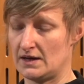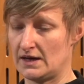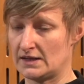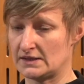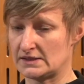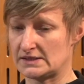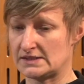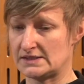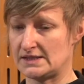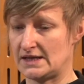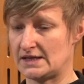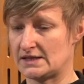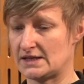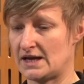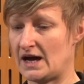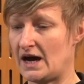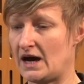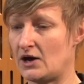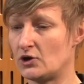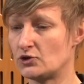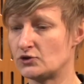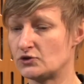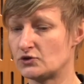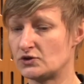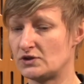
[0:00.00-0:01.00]
understand
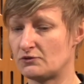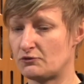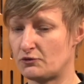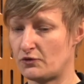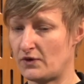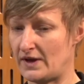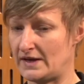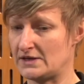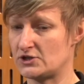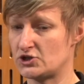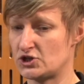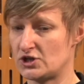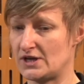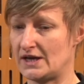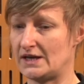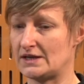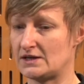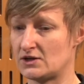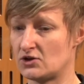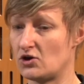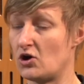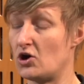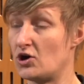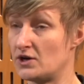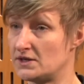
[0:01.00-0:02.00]
how to differentiate
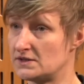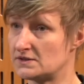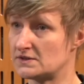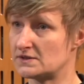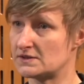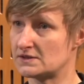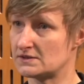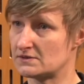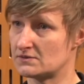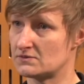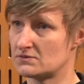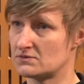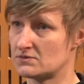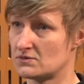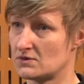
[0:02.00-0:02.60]
noise